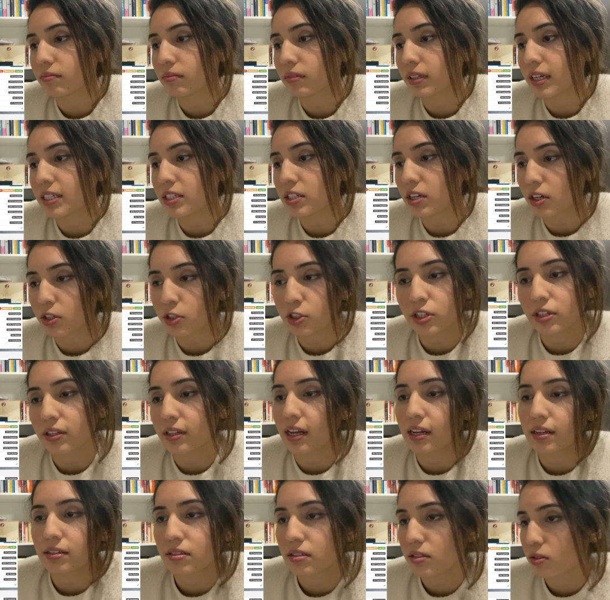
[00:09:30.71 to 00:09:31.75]
Induction,
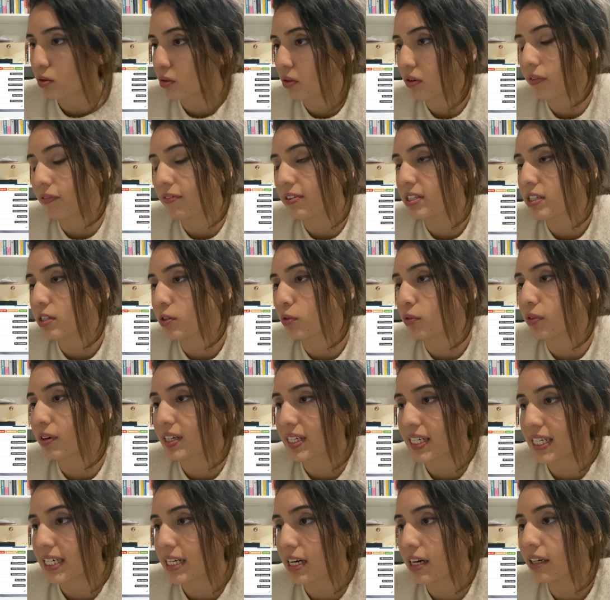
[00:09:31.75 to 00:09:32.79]
that's obviously
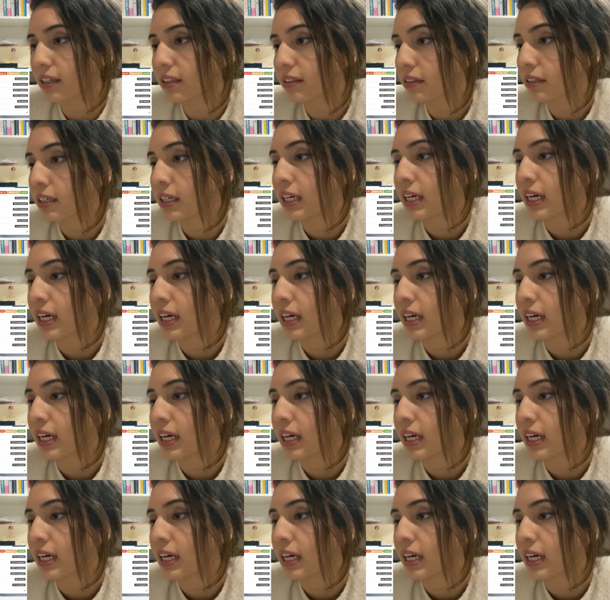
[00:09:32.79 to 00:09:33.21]
already done.